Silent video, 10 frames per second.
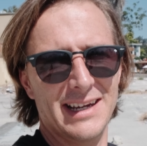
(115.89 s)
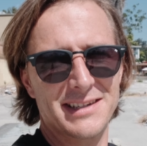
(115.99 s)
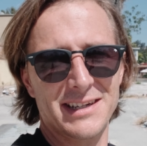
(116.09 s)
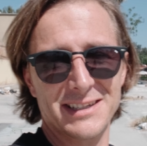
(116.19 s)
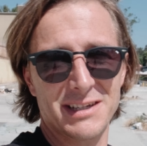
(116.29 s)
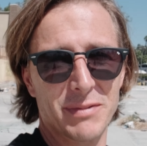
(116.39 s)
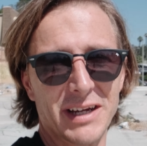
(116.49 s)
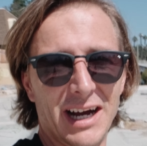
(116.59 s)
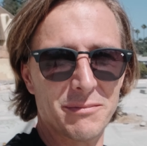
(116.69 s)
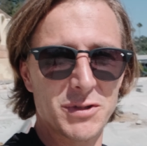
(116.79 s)
is not
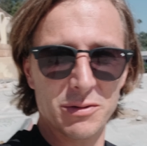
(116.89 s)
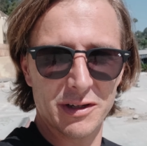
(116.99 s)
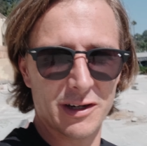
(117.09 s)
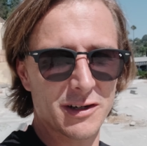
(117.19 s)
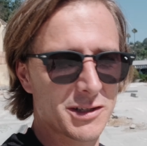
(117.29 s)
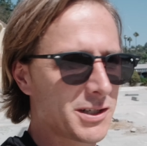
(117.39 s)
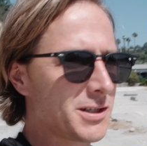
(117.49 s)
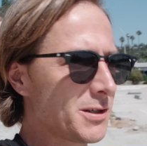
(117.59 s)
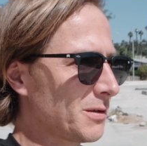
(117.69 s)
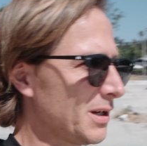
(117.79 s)
something I'm too encouraged to
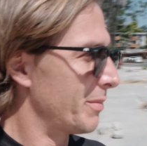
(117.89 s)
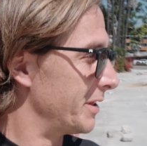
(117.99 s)
do.